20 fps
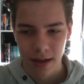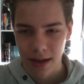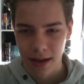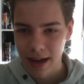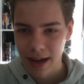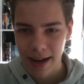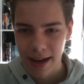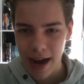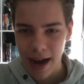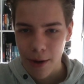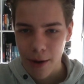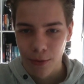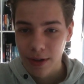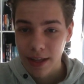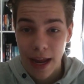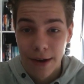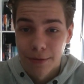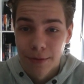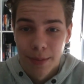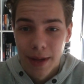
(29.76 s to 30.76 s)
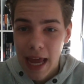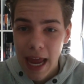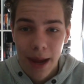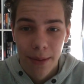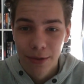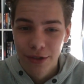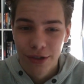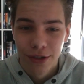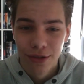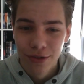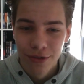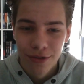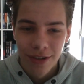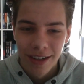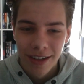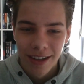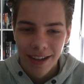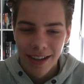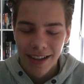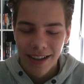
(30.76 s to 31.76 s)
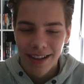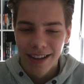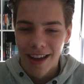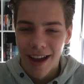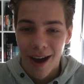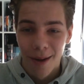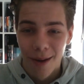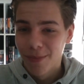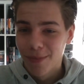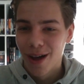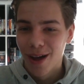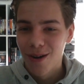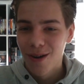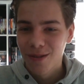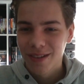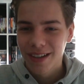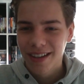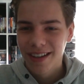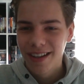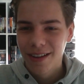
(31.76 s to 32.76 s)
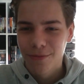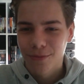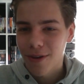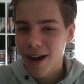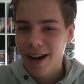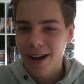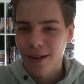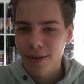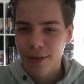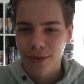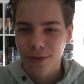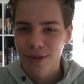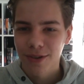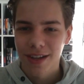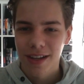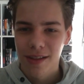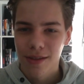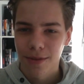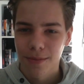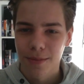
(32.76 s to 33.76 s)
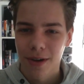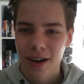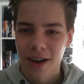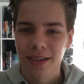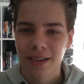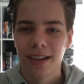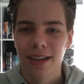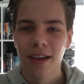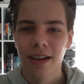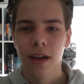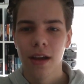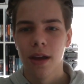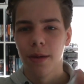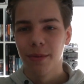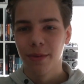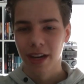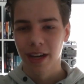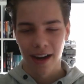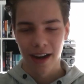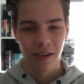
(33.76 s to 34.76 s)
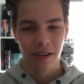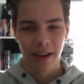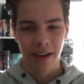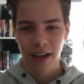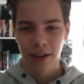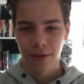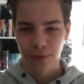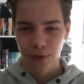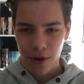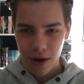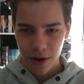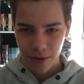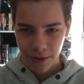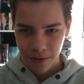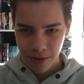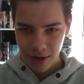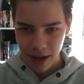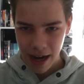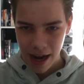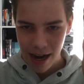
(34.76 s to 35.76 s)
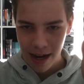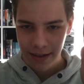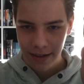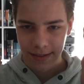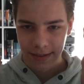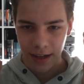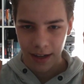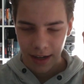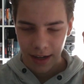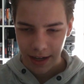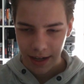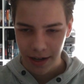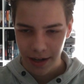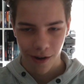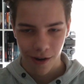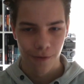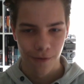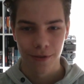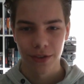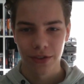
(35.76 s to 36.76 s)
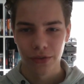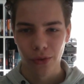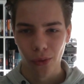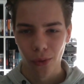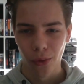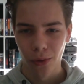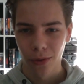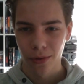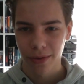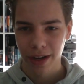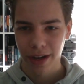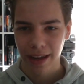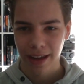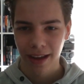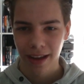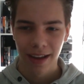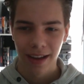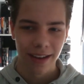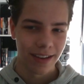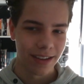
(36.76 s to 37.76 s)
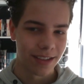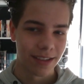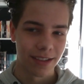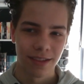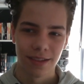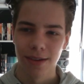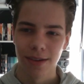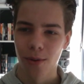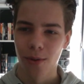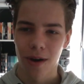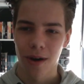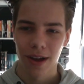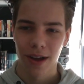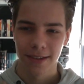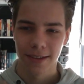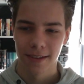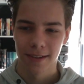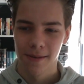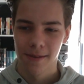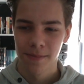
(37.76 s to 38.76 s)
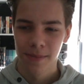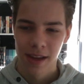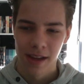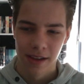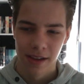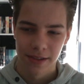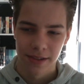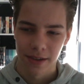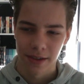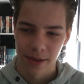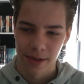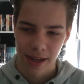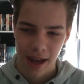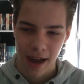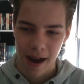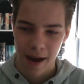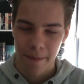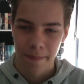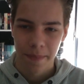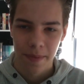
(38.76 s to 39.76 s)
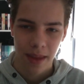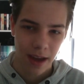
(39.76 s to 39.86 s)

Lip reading: and I would never be able to upload the Friday the 13th unboxing, but here it is for all of you guys in all of its glory. This is so awesome. So yeah,